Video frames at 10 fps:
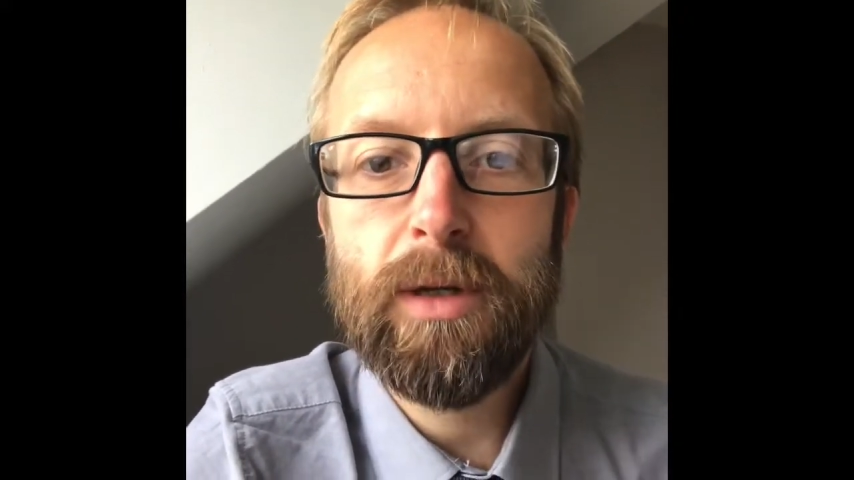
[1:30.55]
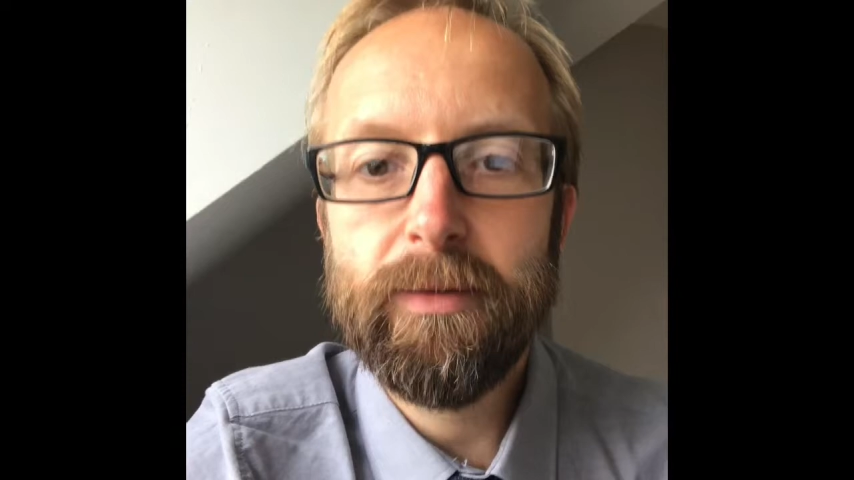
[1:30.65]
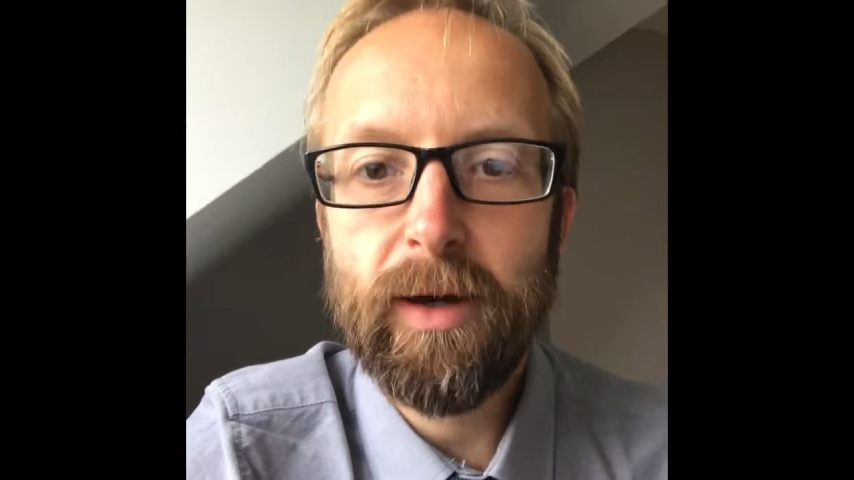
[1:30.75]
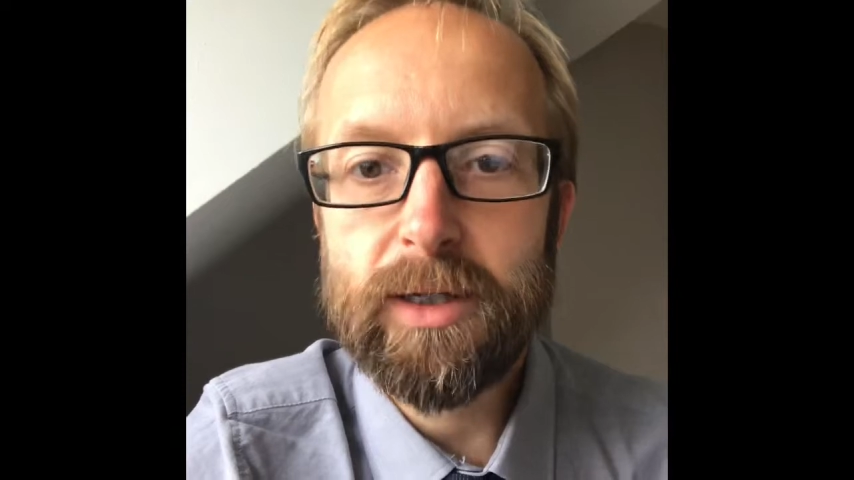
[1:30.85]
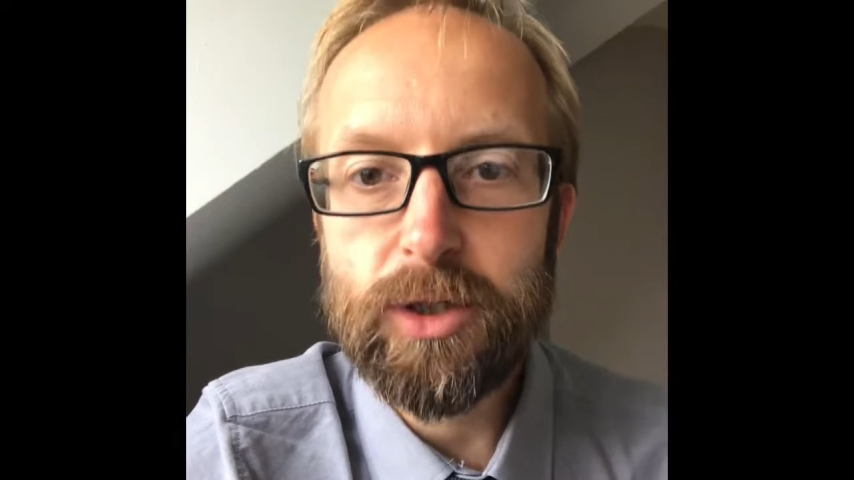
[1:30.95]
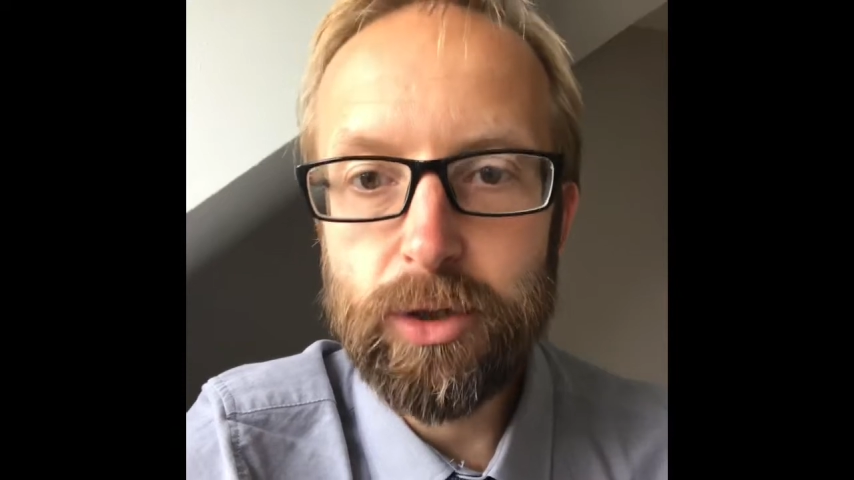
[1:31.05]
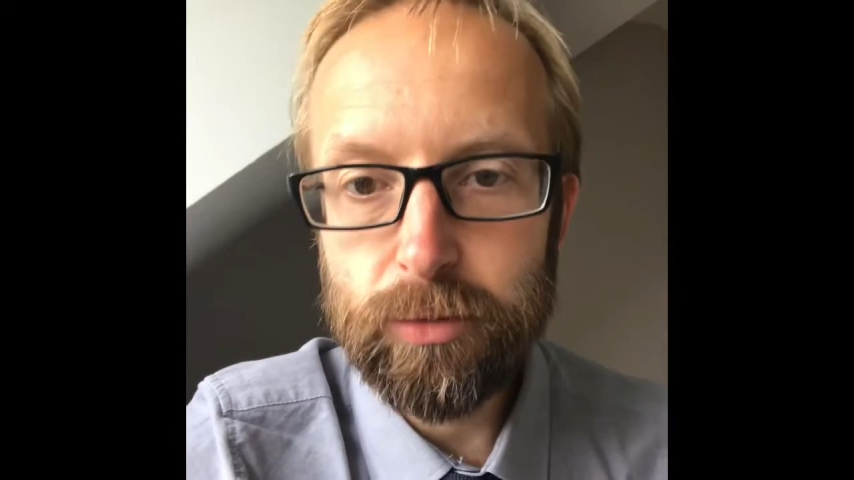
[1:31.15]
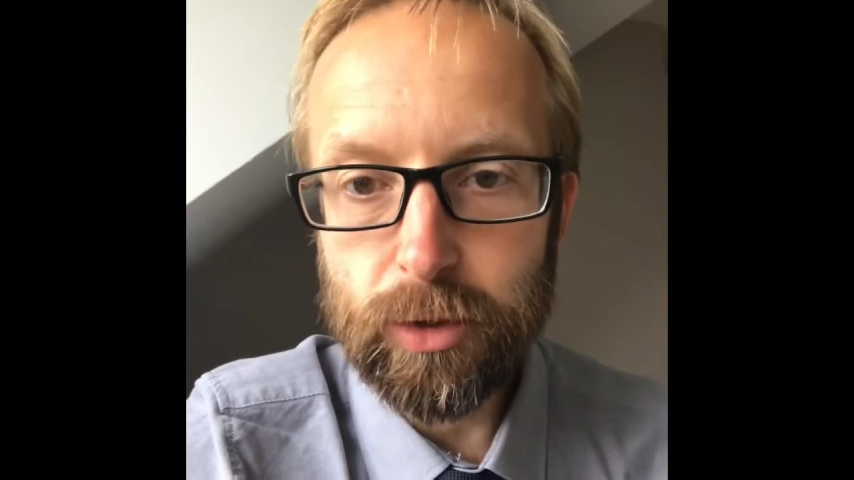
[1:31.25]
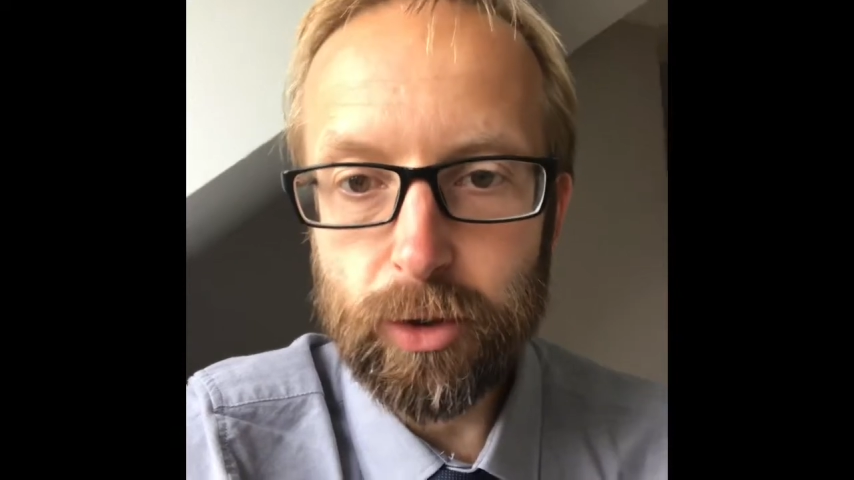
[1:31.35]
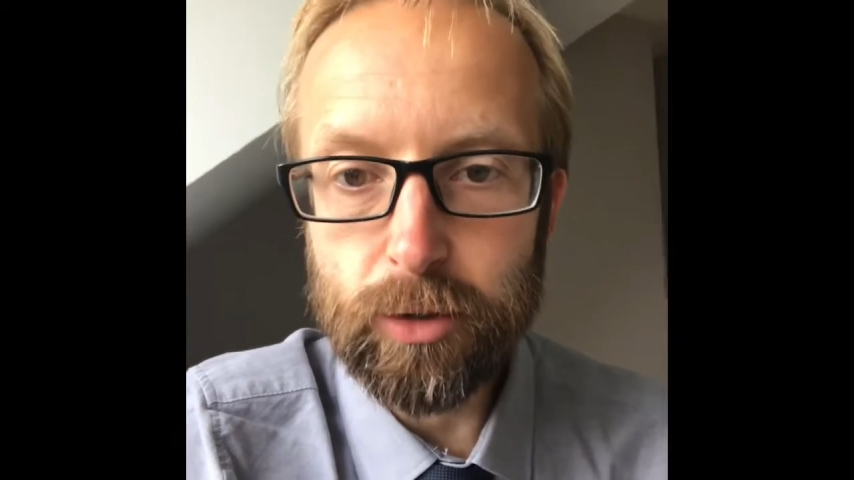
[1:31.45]
devices you
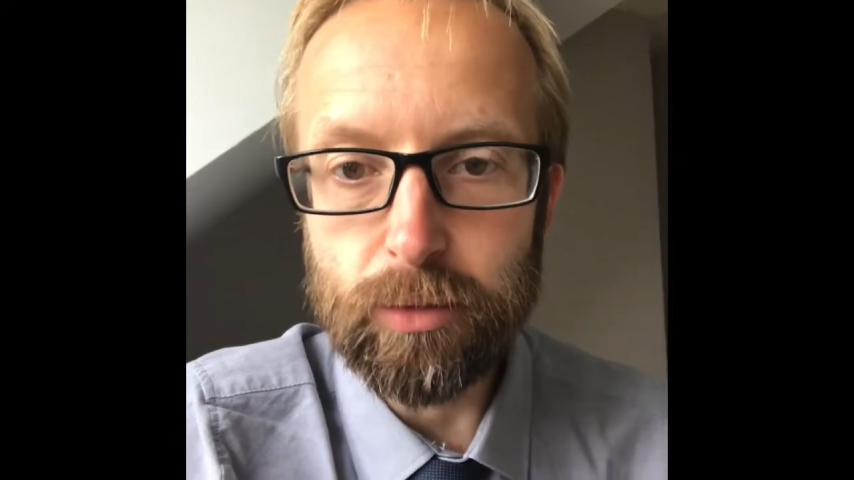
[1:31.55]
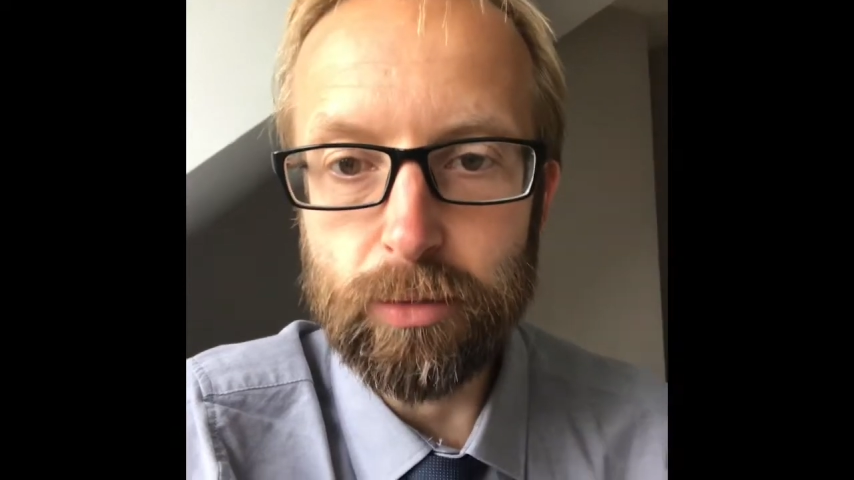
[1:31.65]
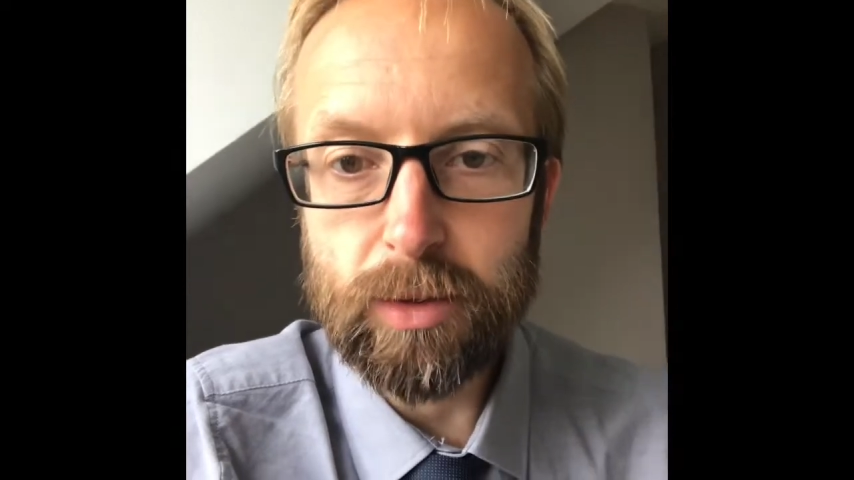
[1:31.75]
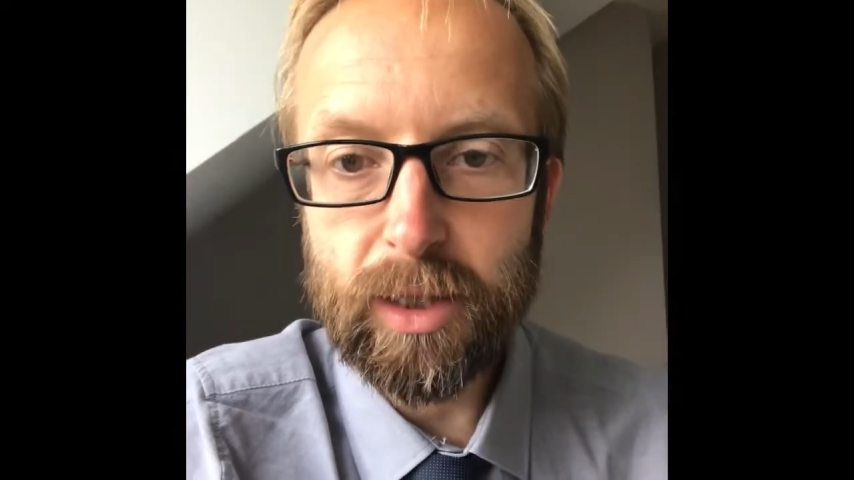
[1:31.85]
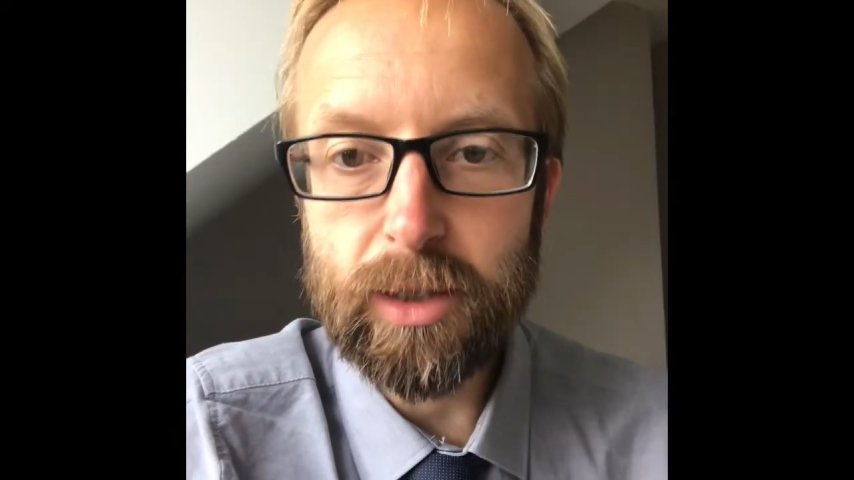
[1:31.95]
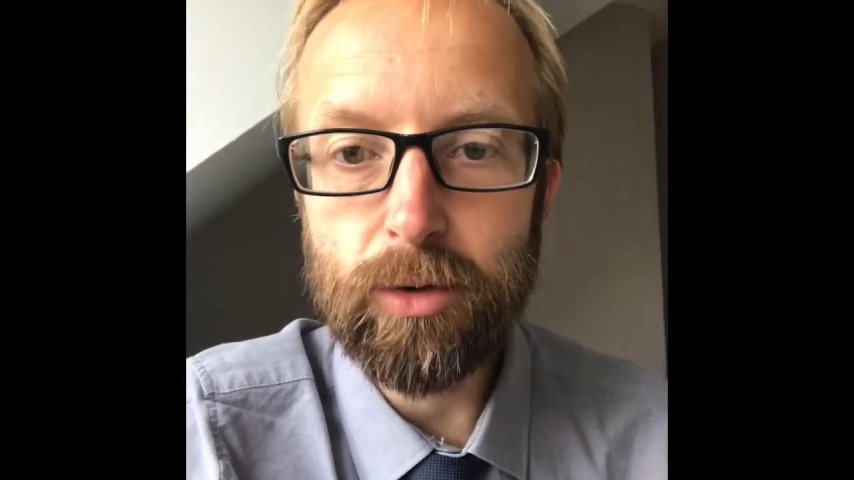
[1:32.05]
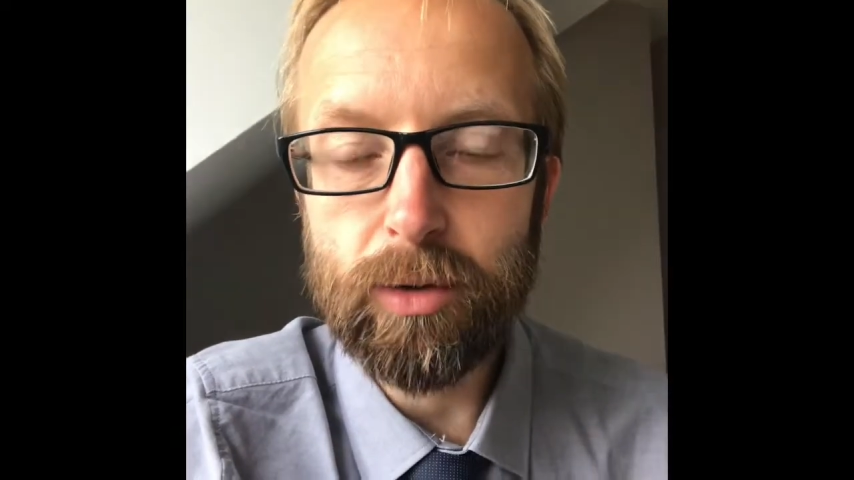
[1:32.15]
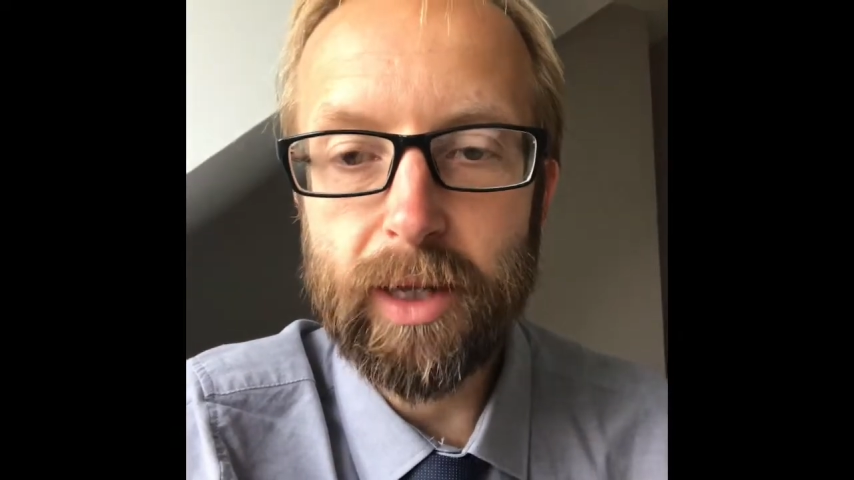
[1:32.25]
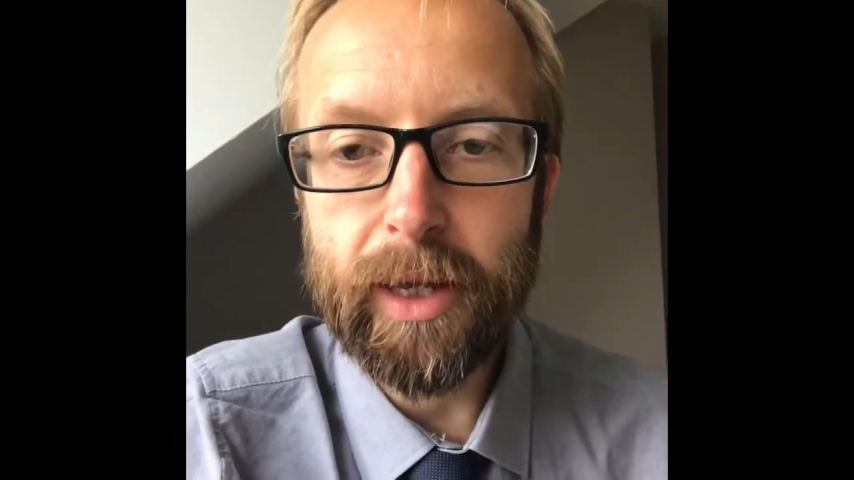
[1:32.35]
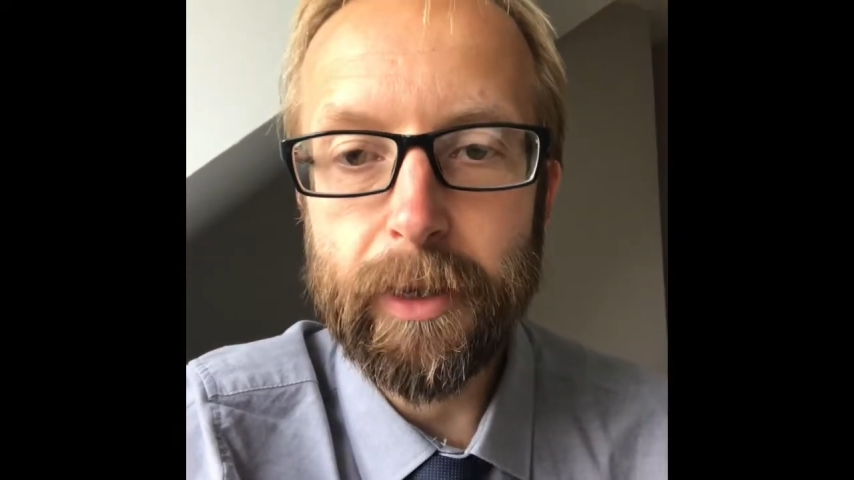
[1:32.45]
can use in your
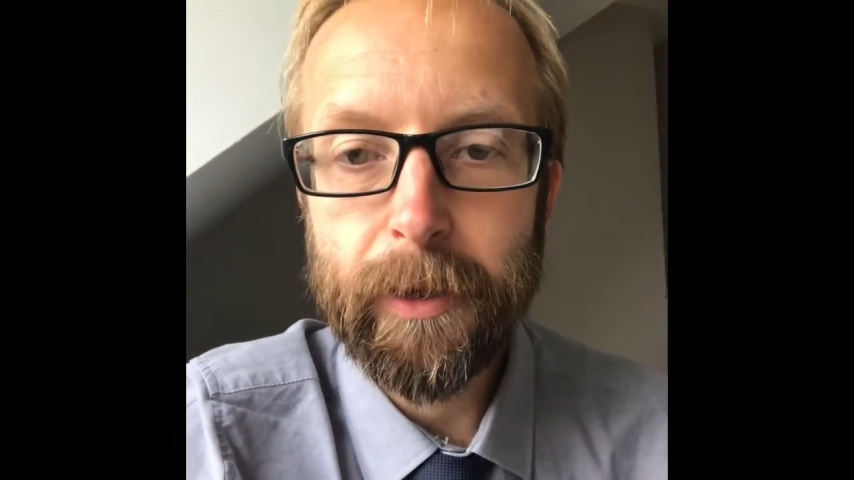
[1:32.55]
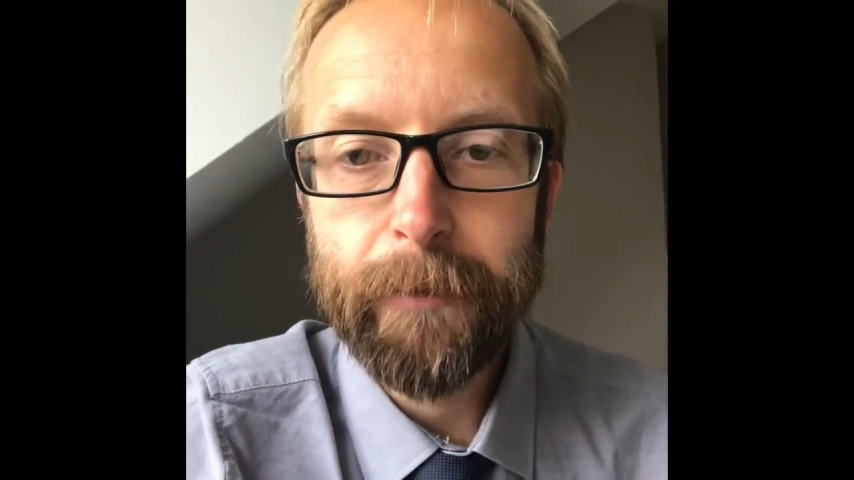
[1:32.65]
day.